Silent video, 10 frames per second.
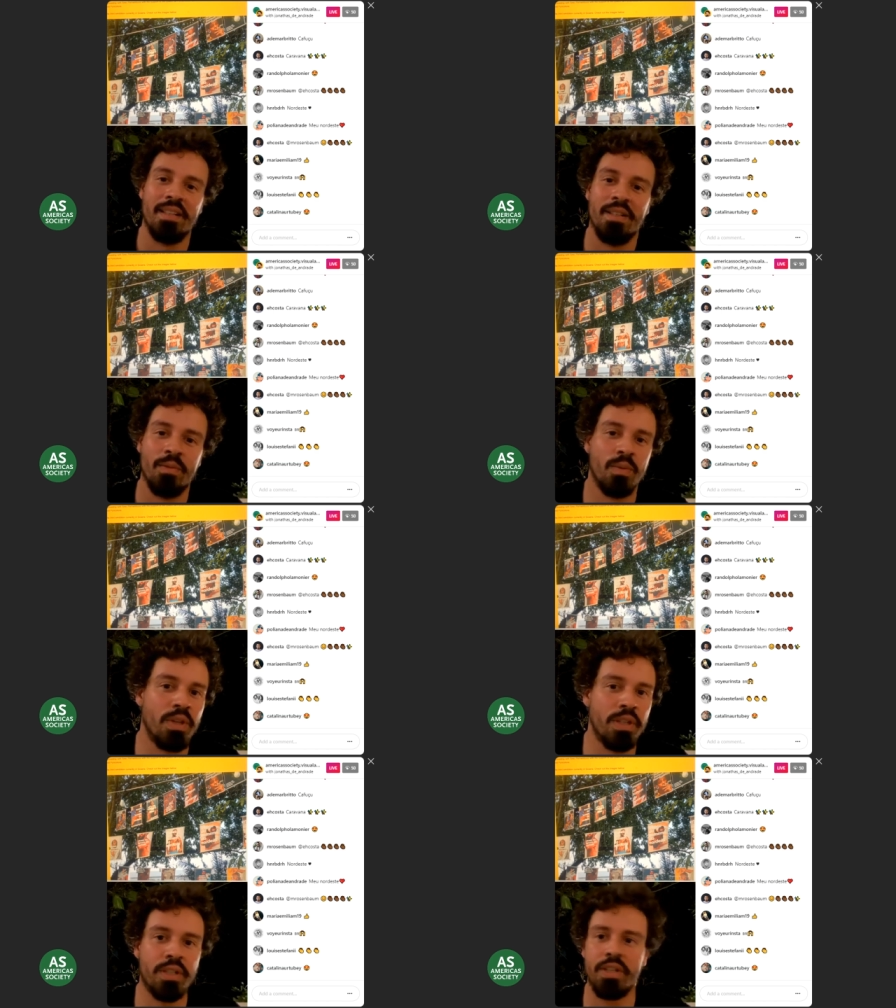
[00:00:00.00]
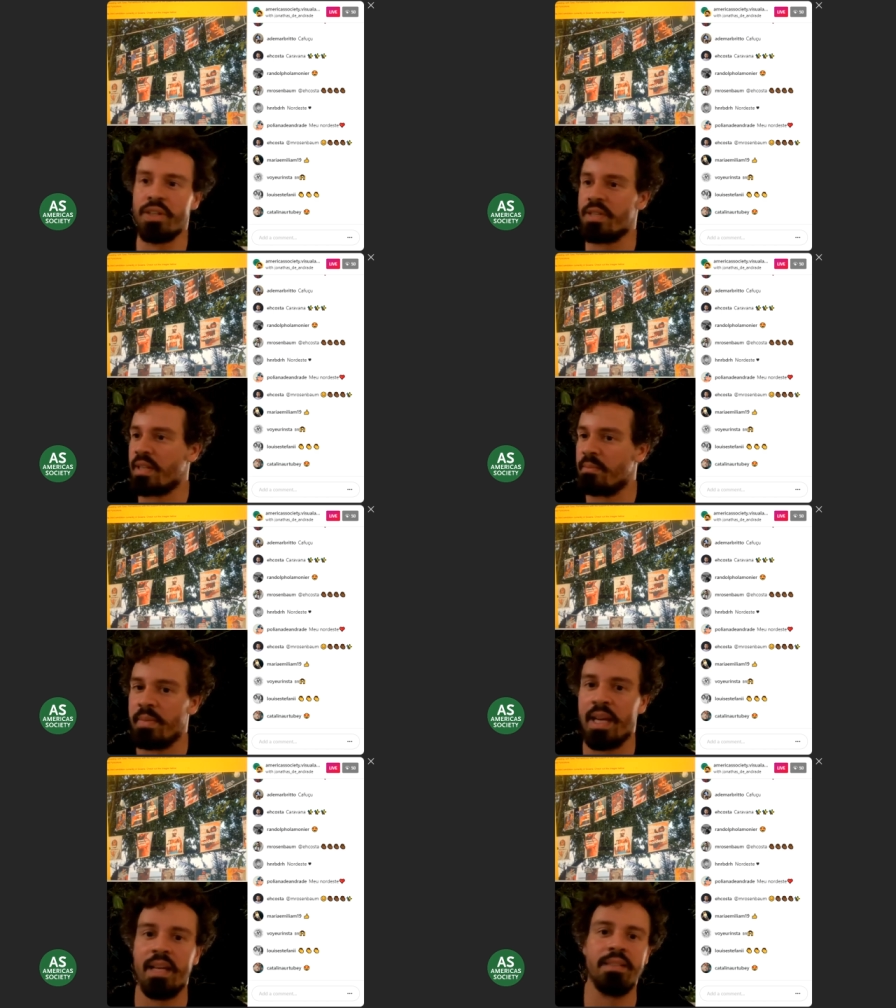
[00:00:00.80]
workers and
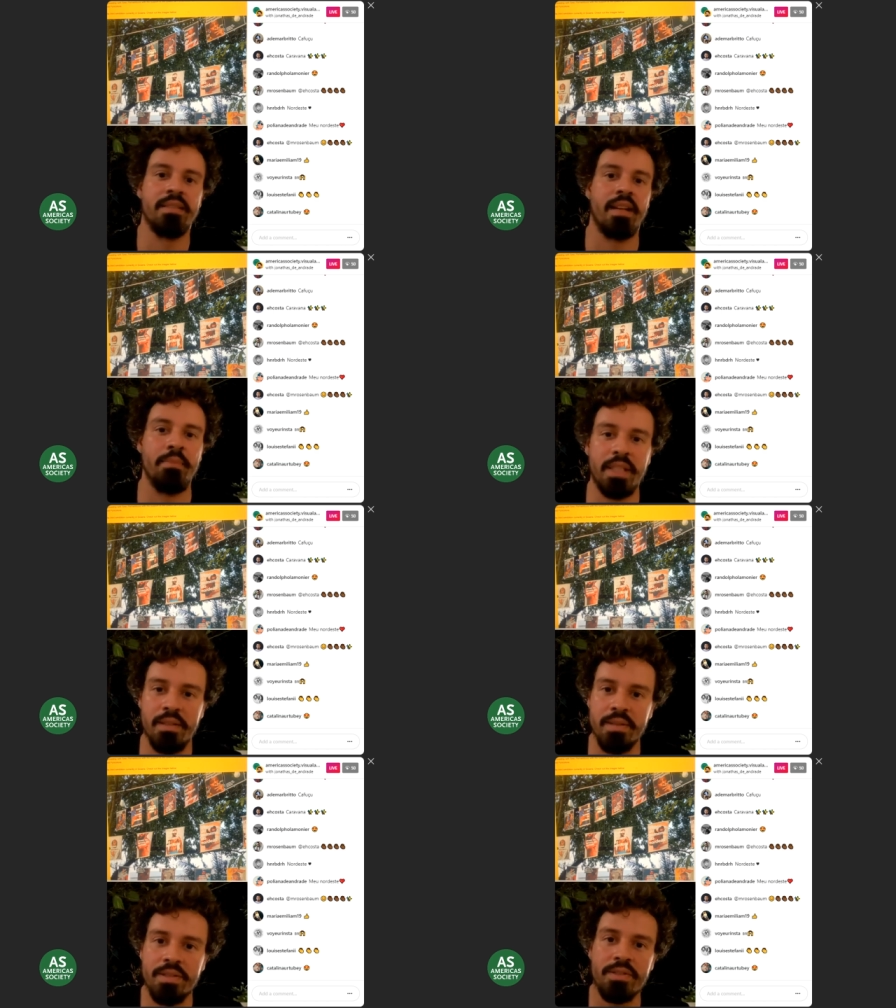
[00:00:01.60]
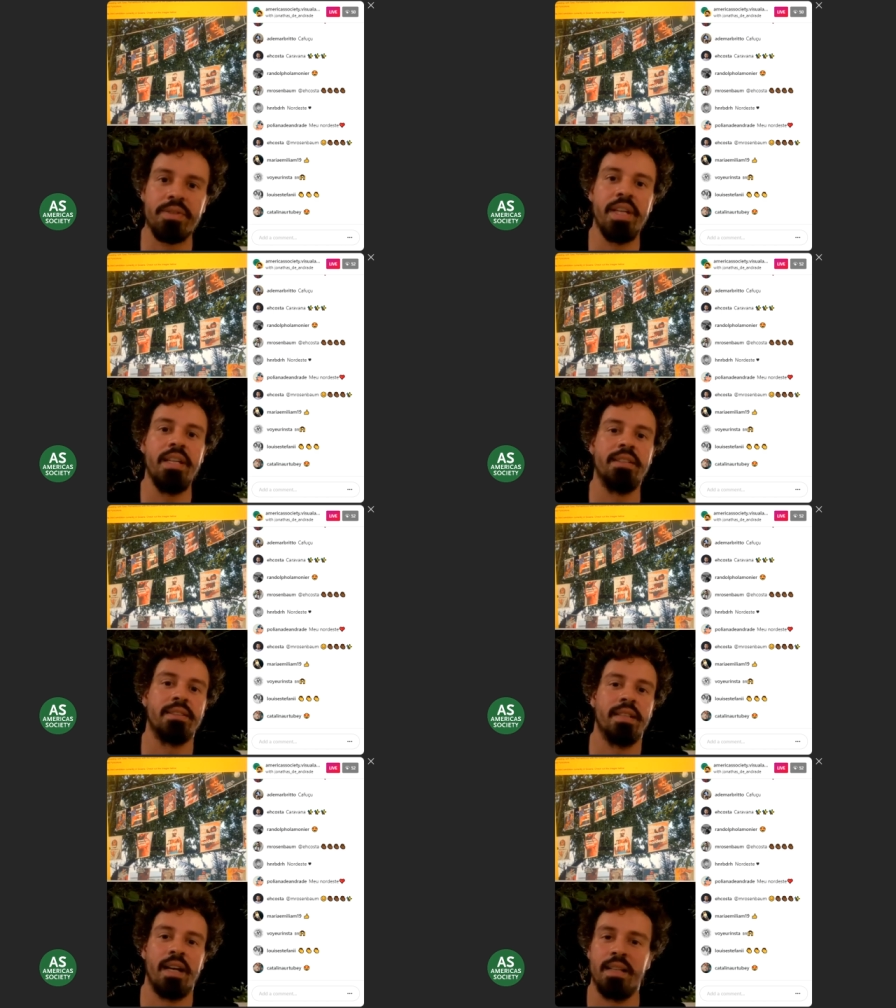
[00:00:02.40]
men that I meet in the street.
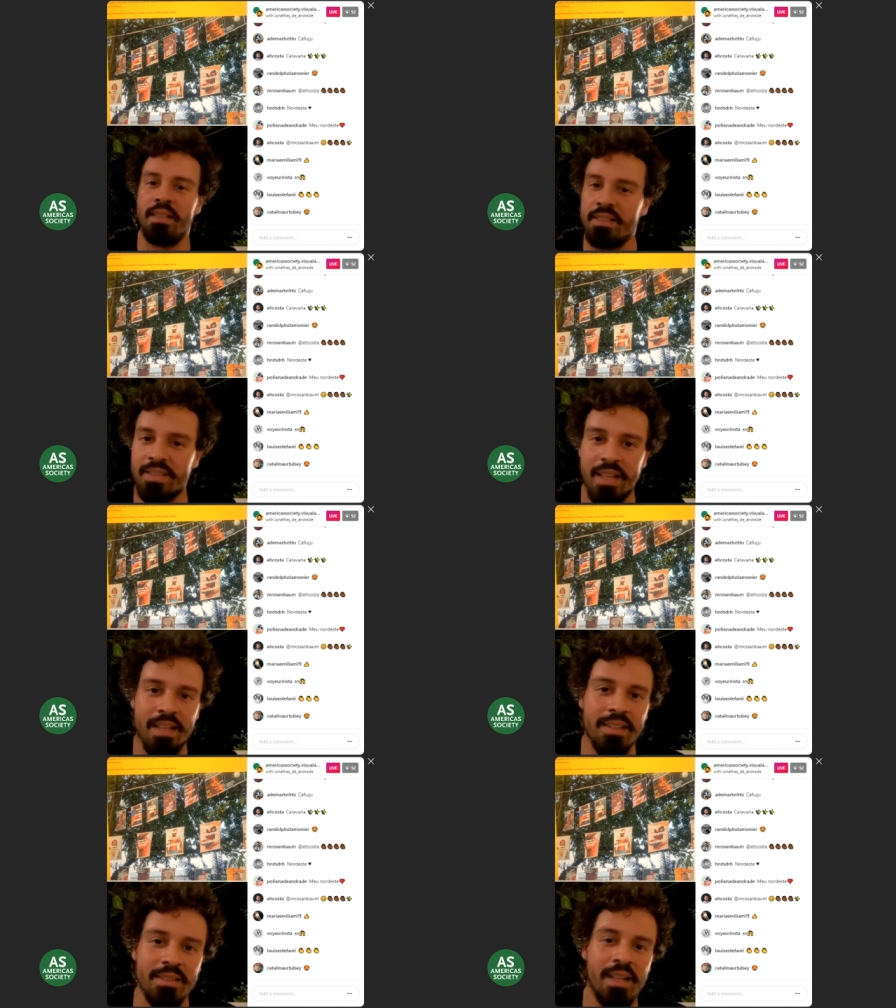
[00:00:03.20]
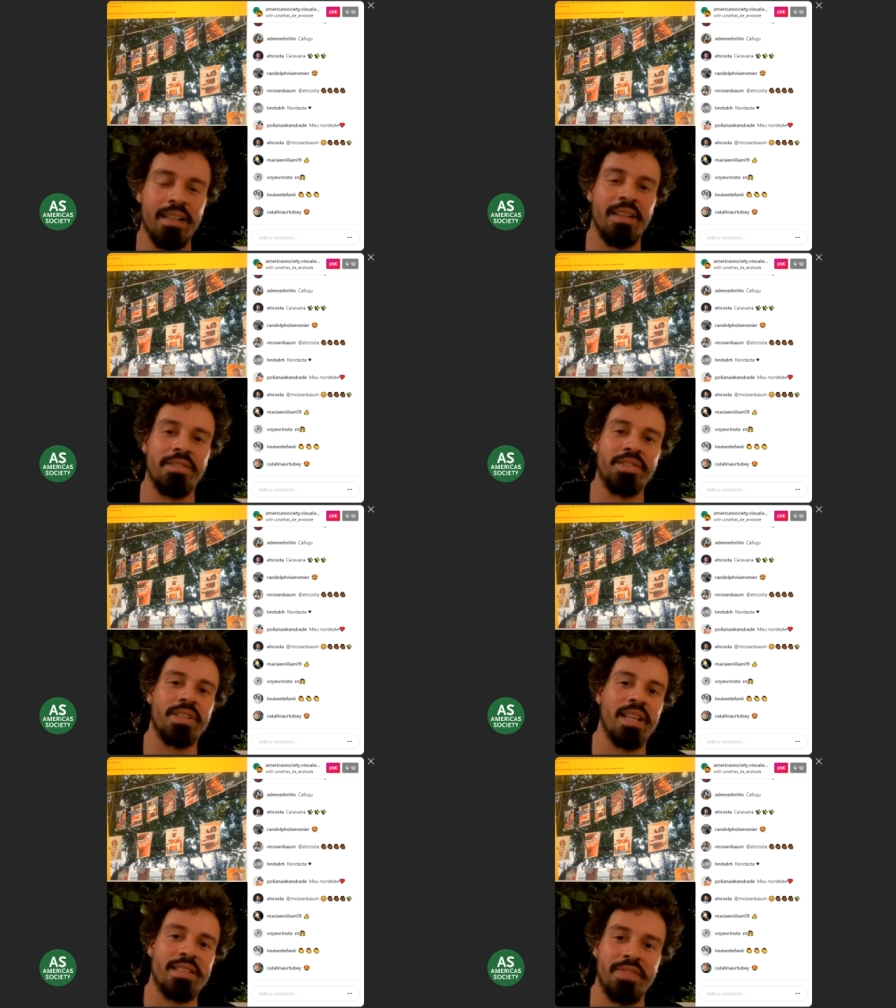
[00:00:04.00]
I launch
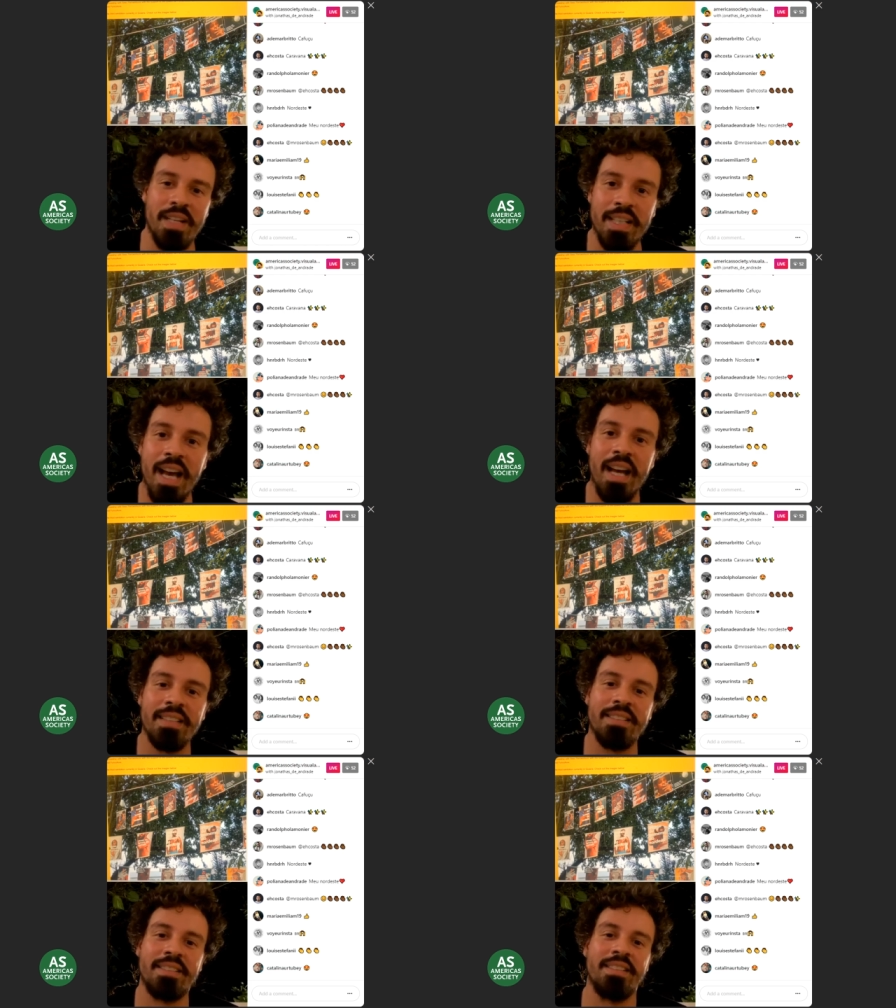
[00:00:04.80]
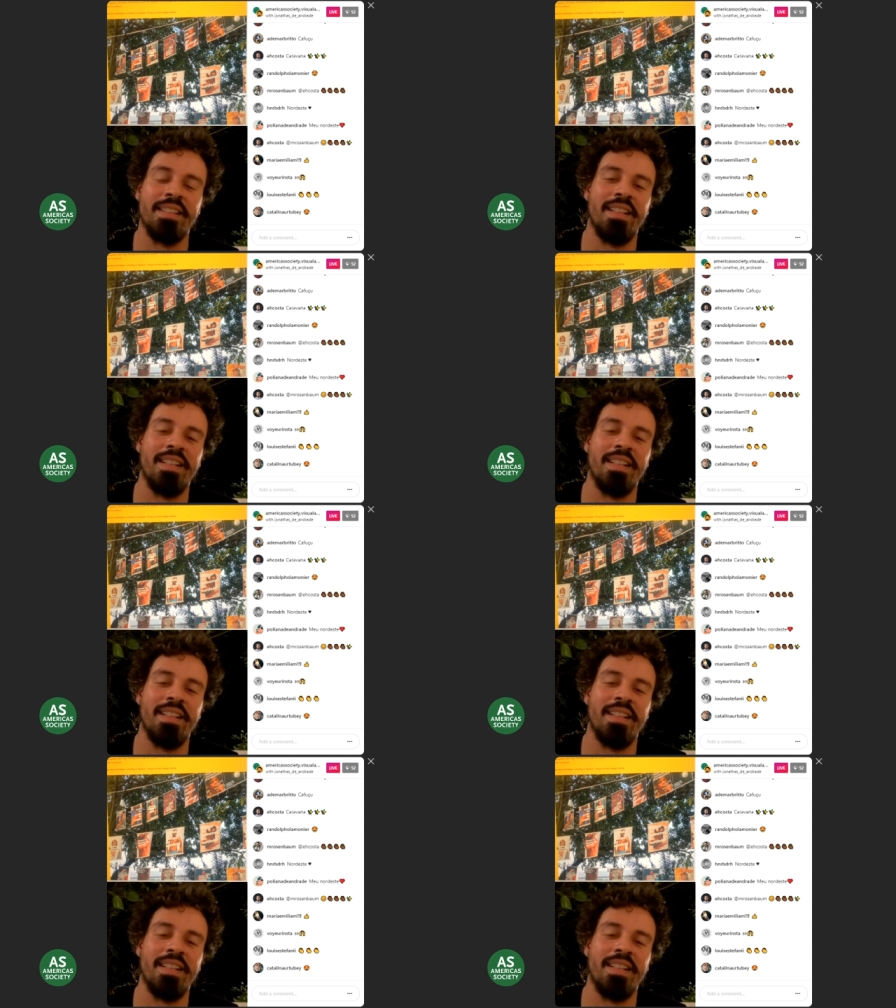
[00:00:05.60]
classified ads.